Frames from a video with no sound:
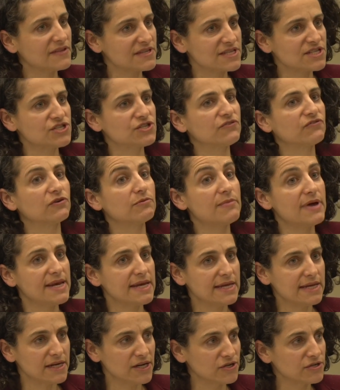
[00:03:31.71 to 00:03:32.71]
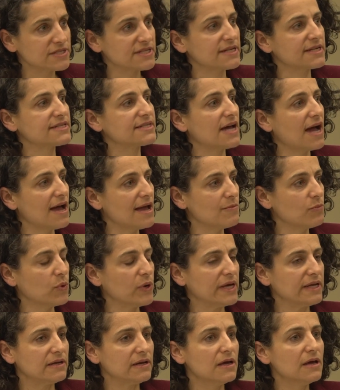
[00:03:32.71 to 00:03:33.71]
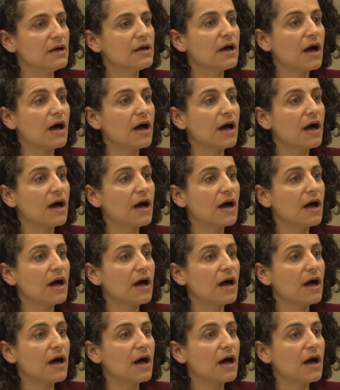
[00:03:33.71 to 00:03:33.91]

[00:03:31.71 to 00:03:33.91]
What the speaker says: this issue for many years at a time when